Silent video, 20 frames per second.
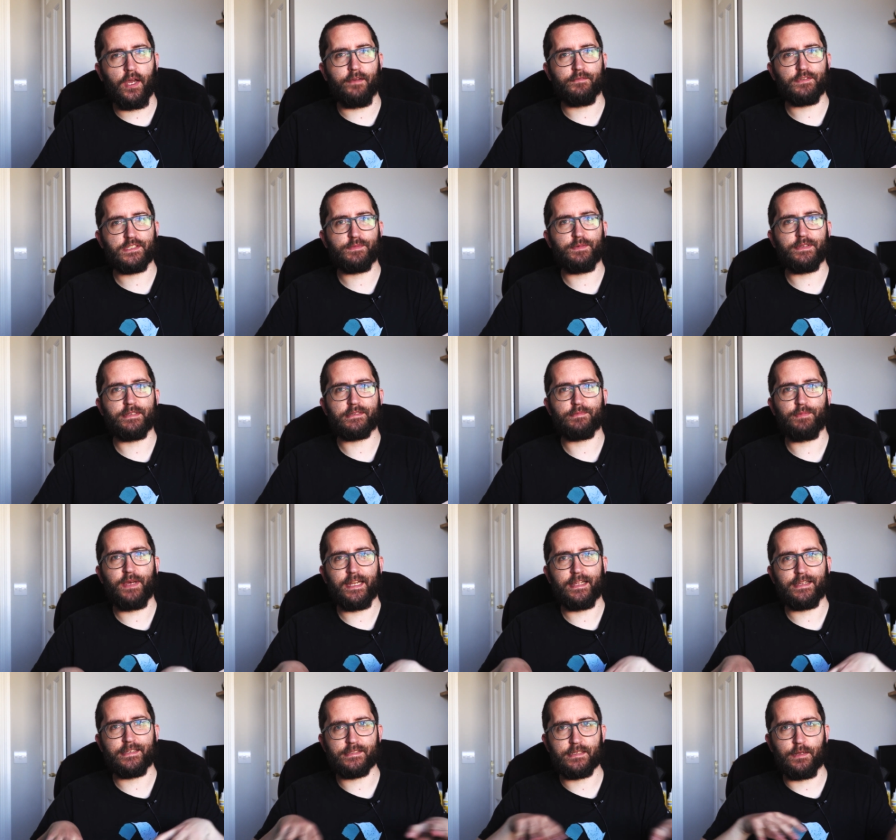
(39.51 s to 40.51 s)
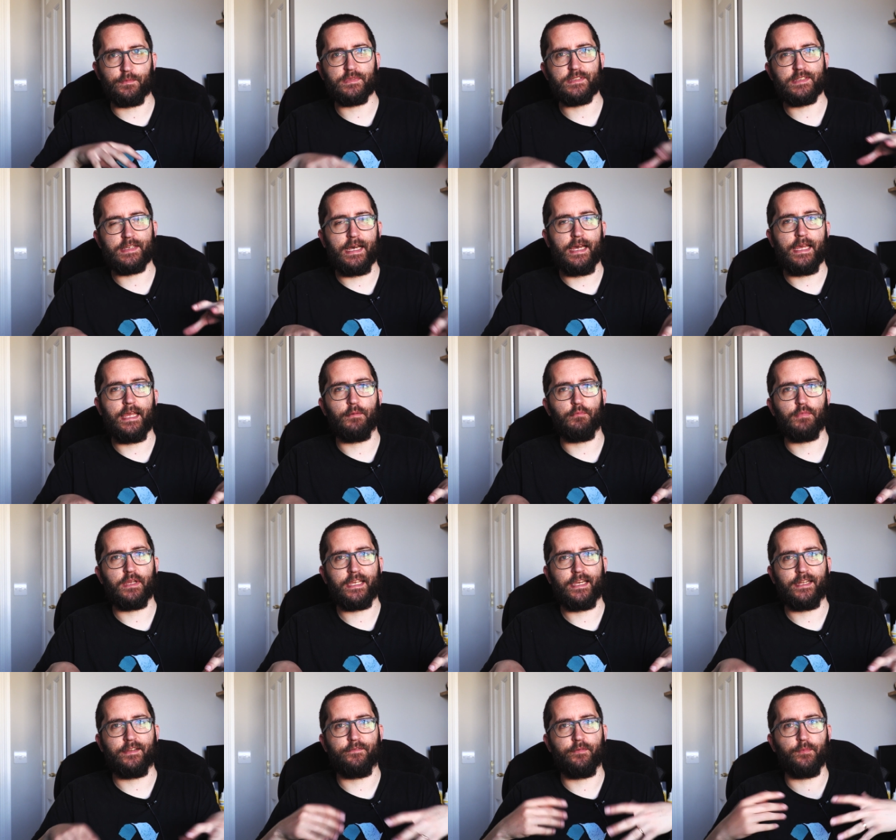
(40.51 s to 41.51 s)
I've just been spending some time
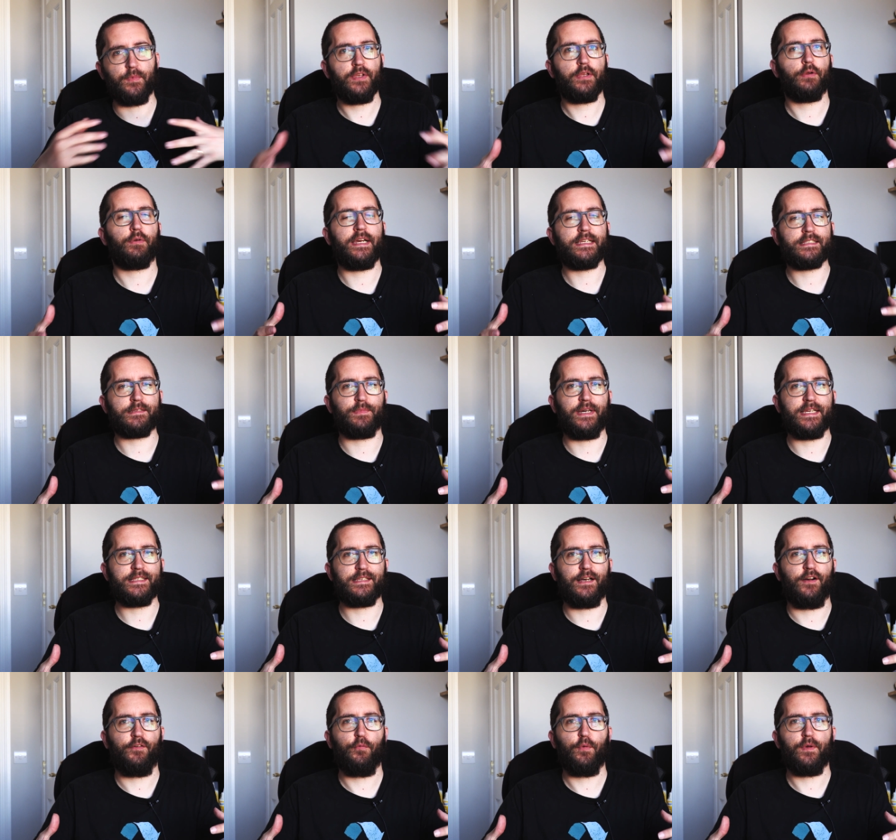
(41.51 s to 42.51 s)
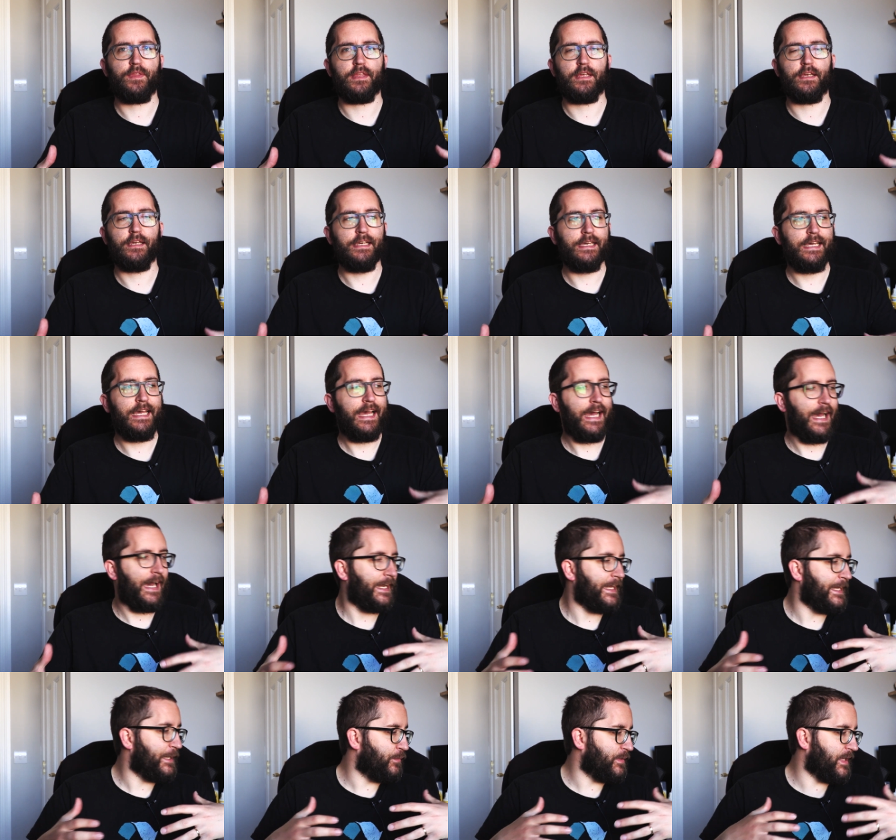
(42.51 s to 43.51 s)
kind of familiarizing myself with it
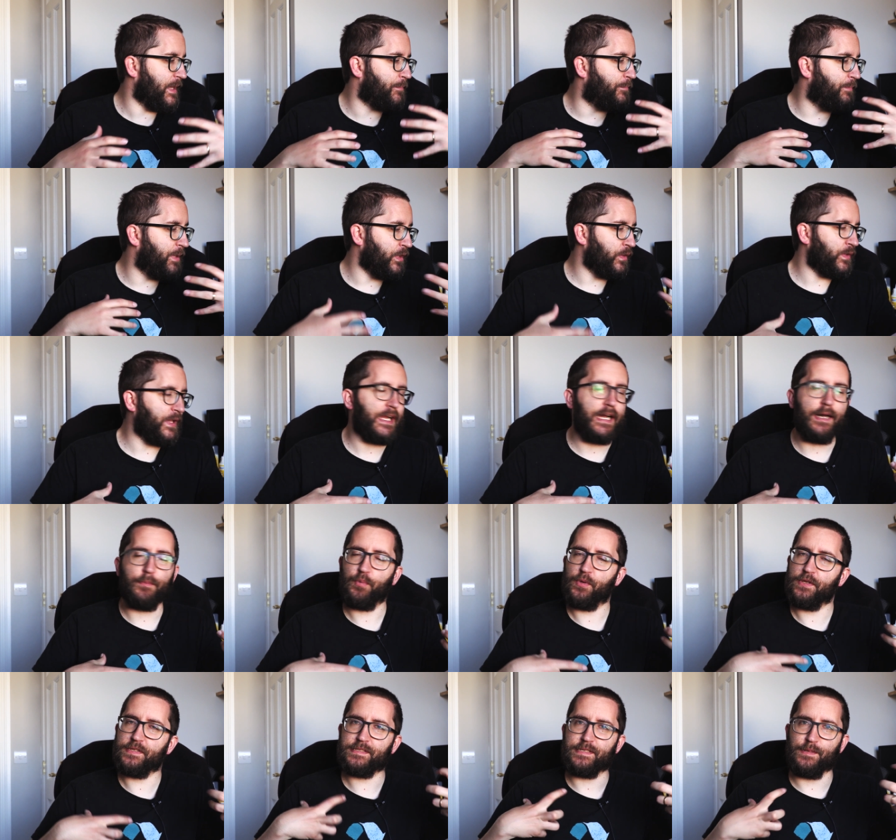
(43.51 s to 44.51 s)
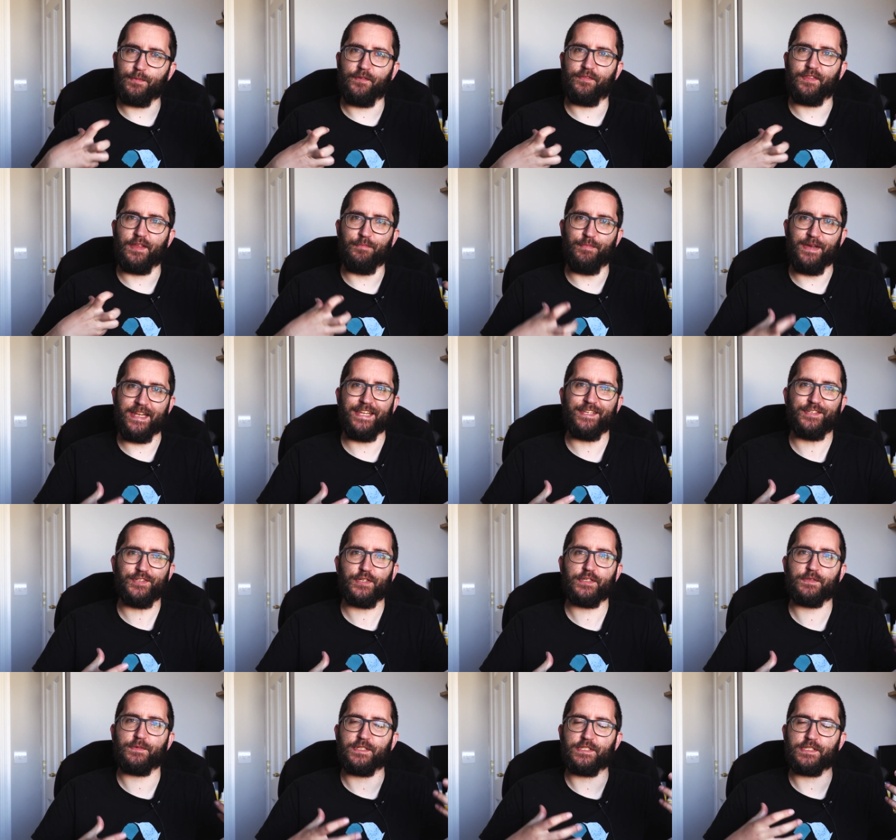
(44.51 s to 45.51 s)
and equally building up some of the
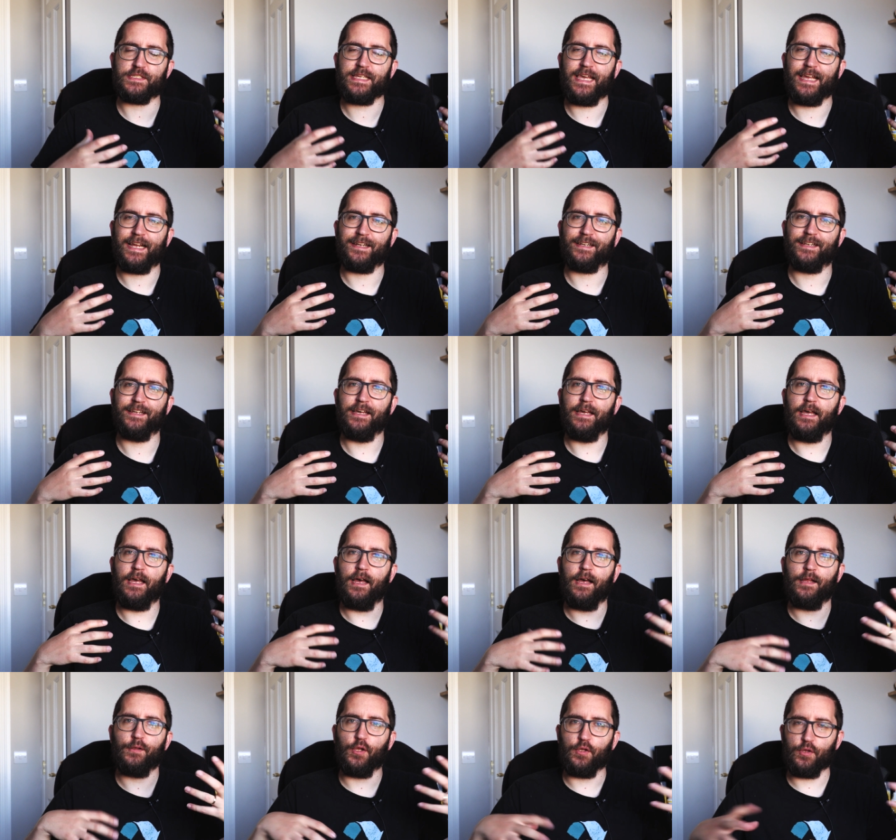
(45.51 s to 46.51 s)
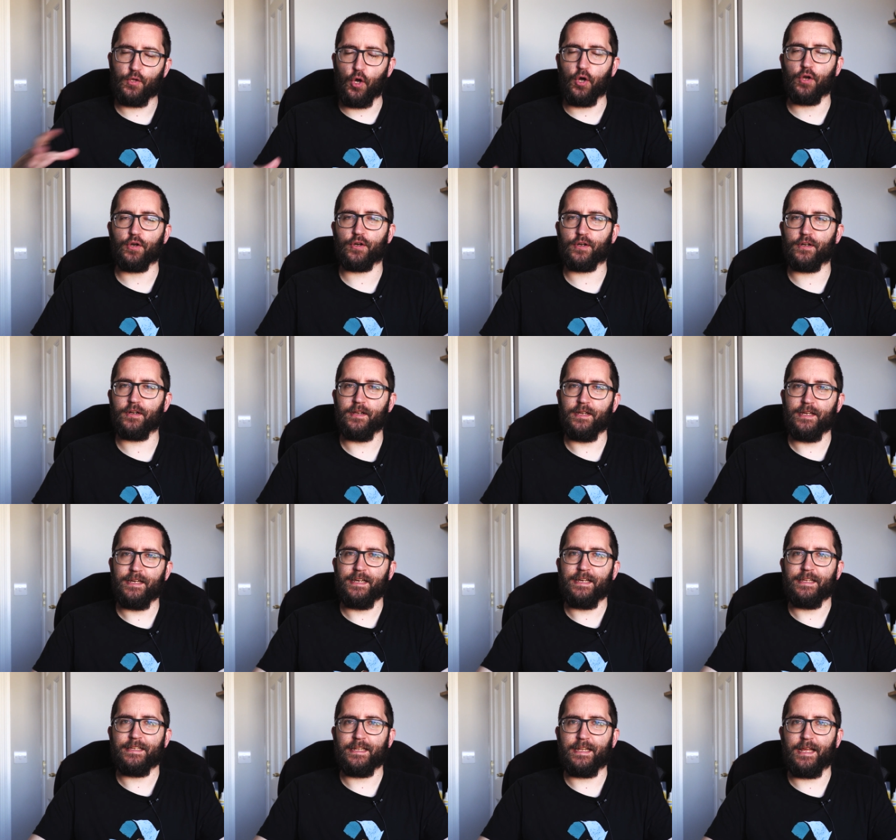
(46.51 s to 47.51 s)
miniatures, which has taken a lot longer
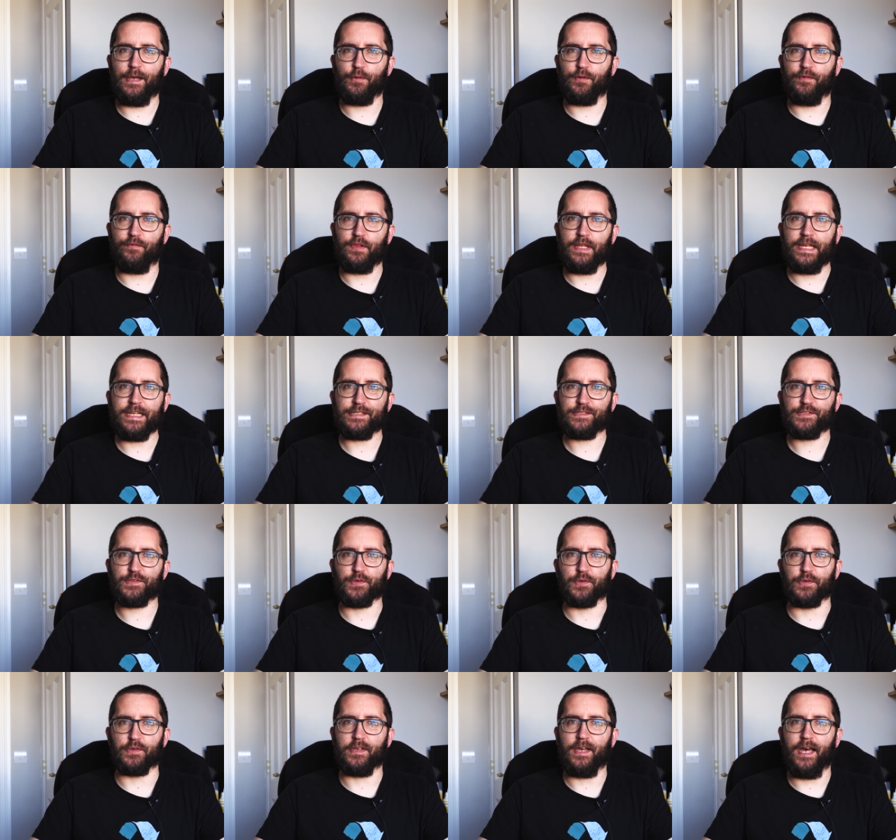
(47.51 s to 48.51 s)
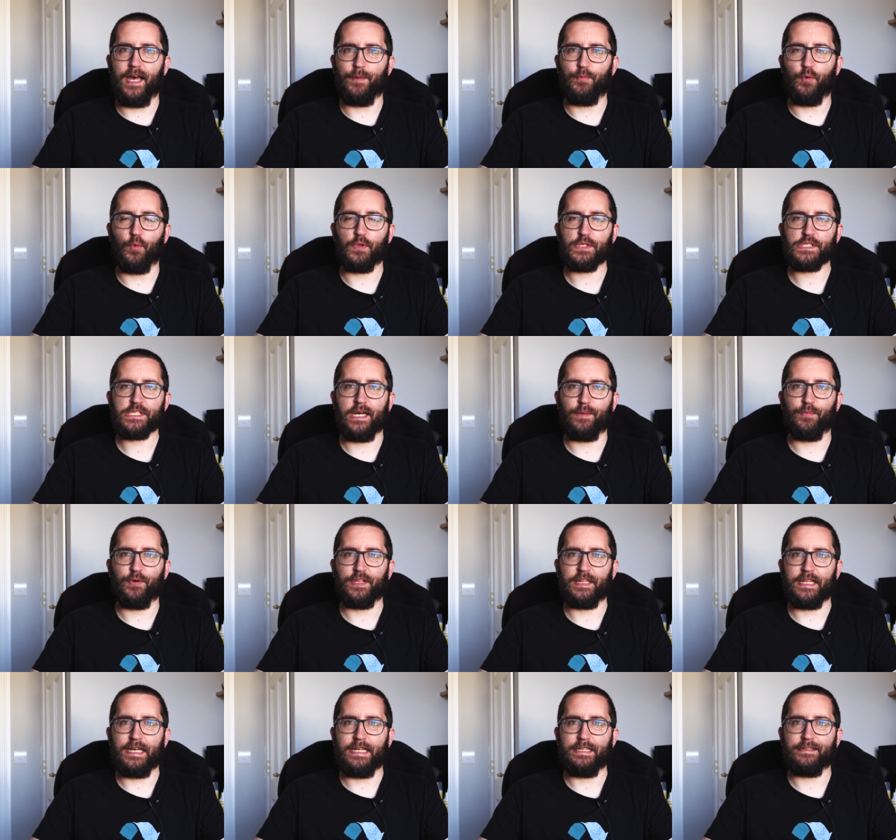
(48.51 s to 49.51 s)
than I would have liked to, but we'll chat
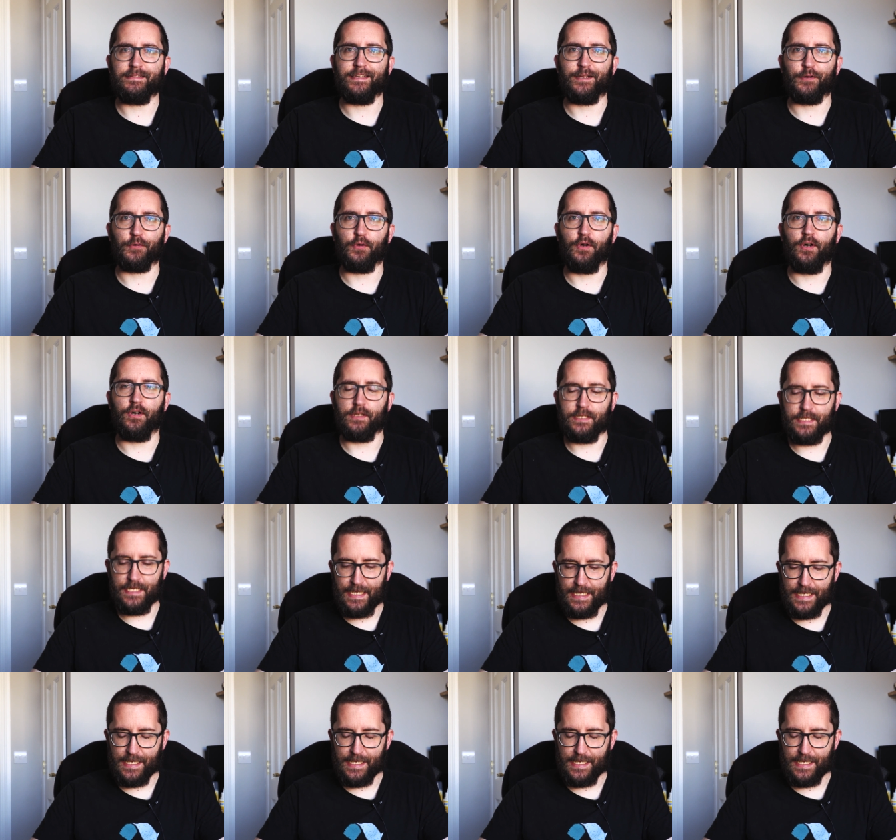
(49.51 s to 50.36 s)
about that later on.